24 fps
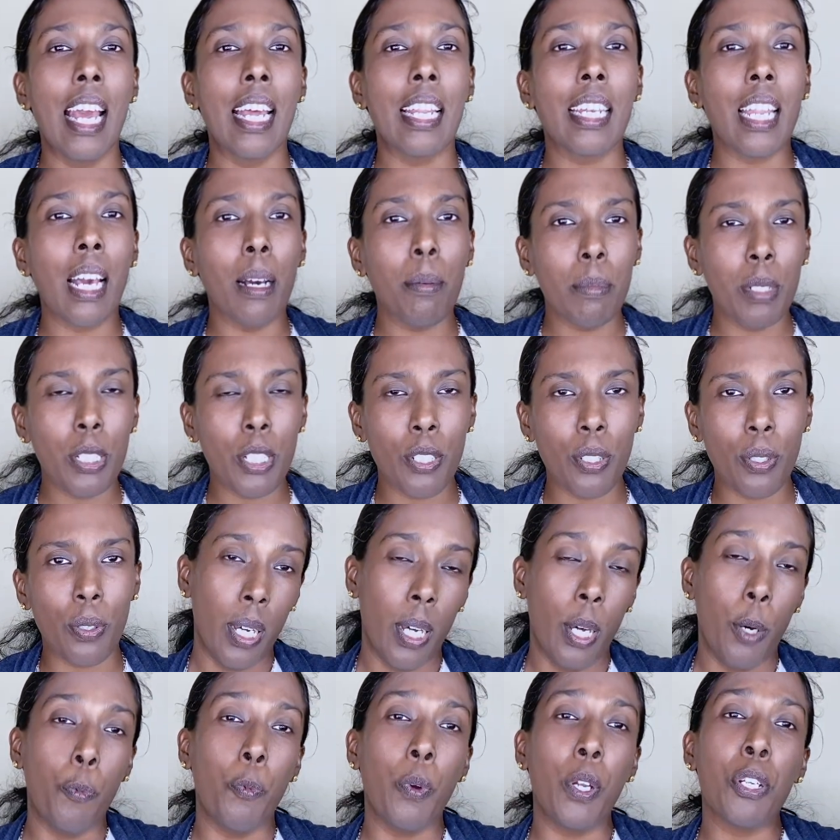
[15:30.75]
Number 2,
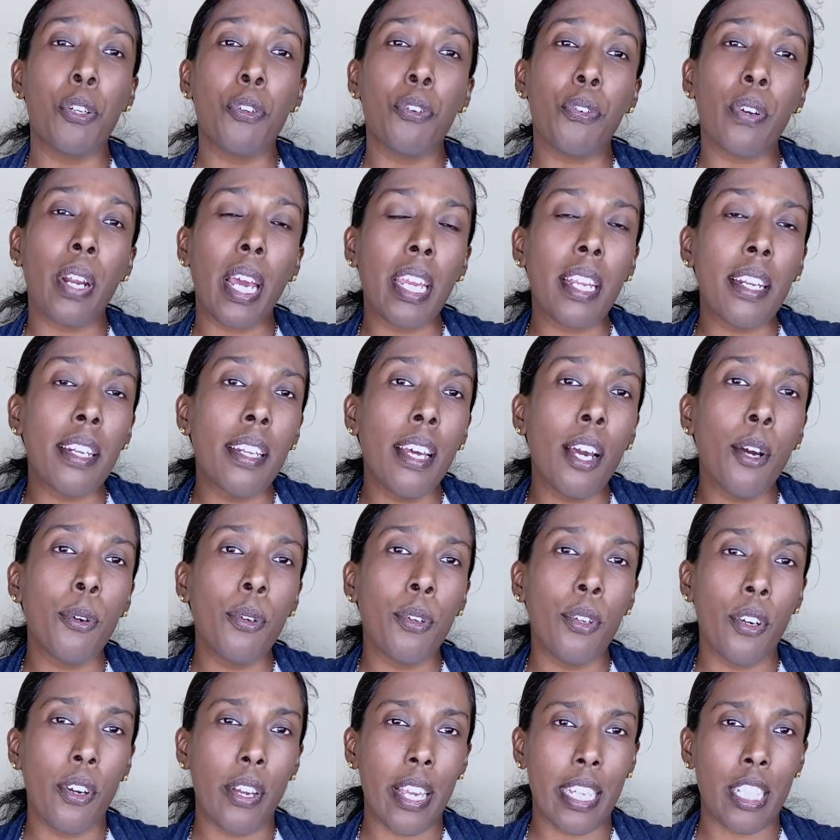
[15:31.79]
when you write
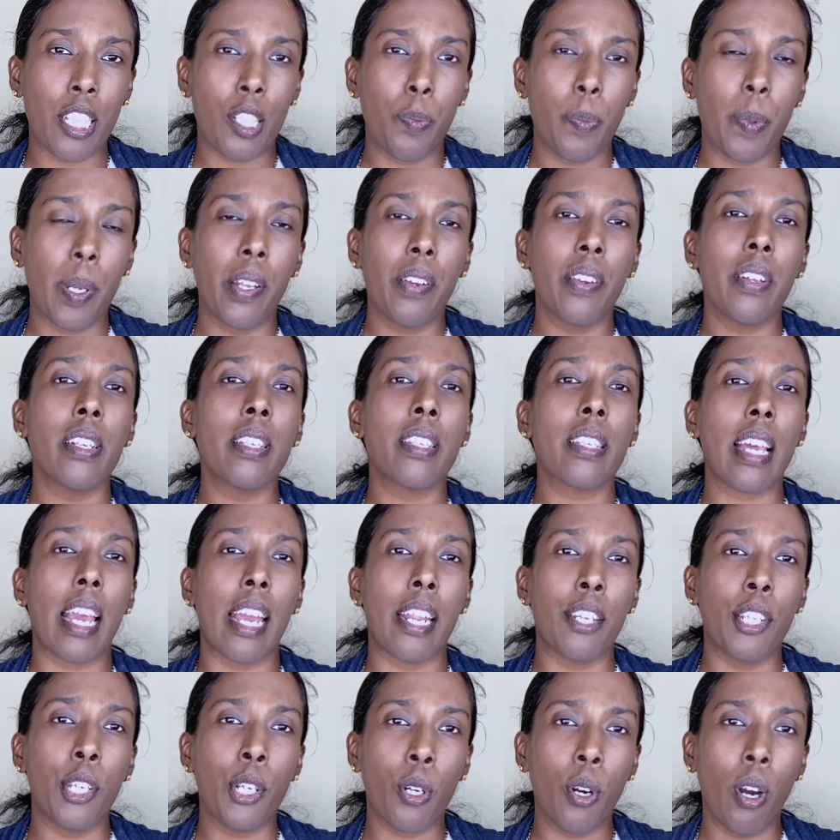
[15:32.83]
down your experience
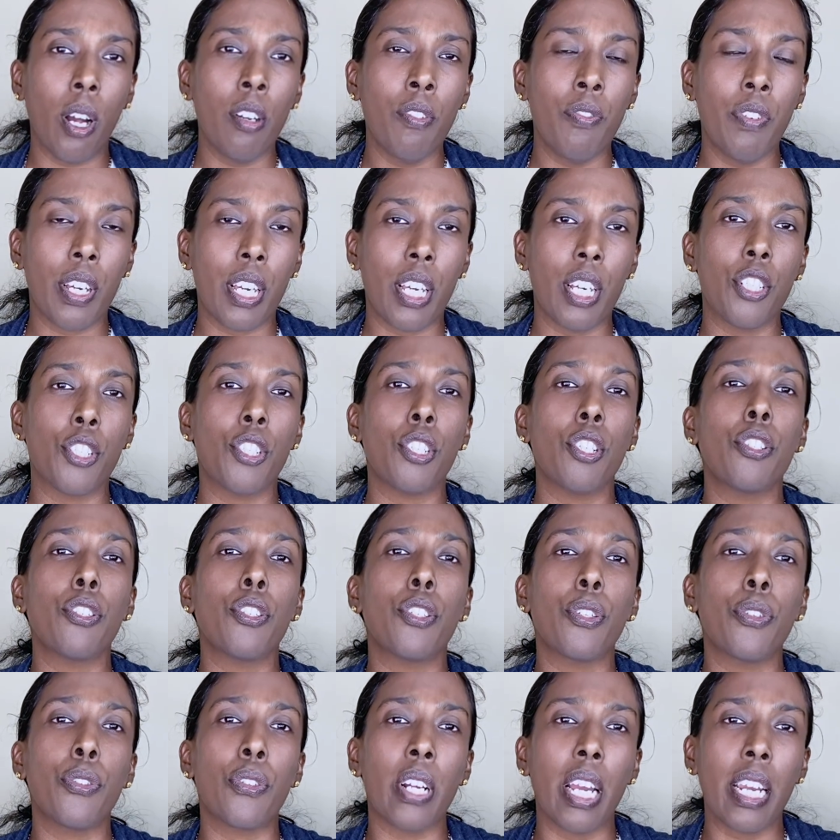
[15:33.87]
and your qualifications,
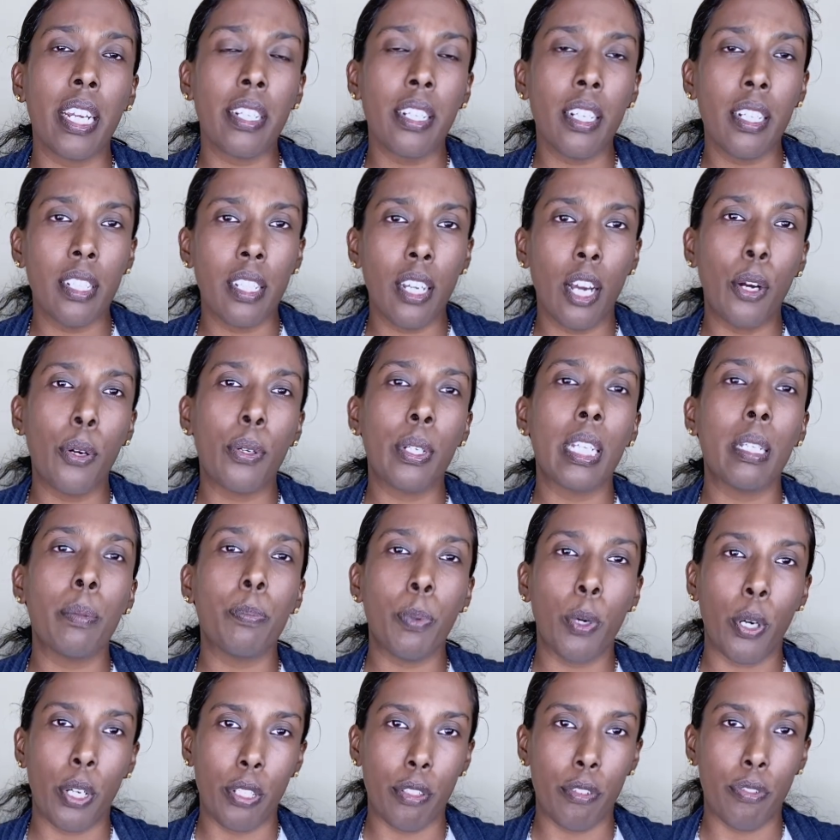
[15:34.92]
you write it down in
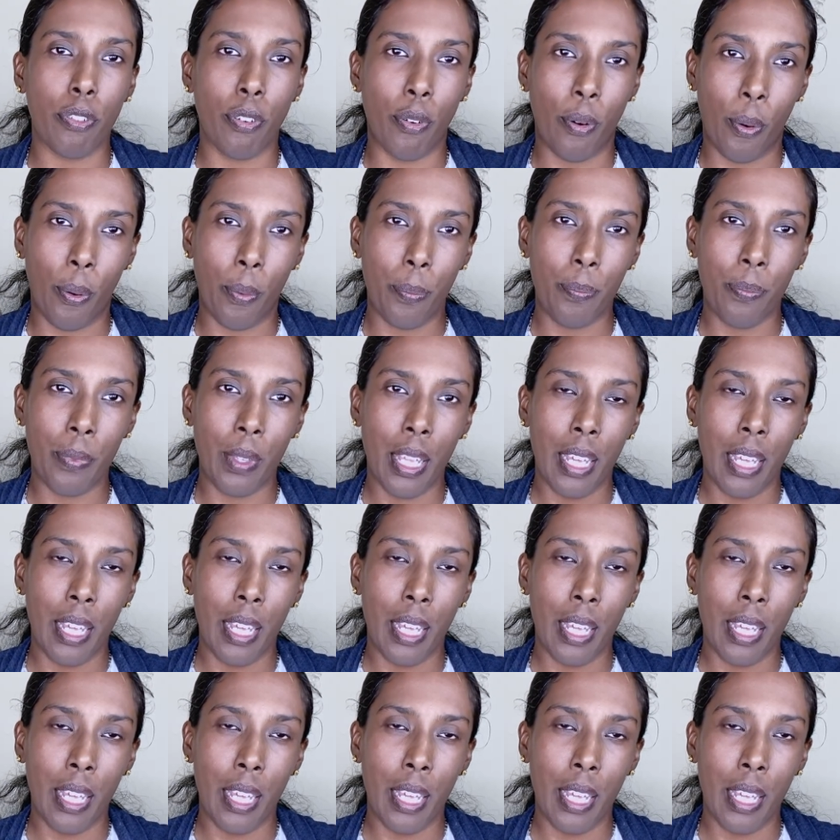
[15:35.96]
point form.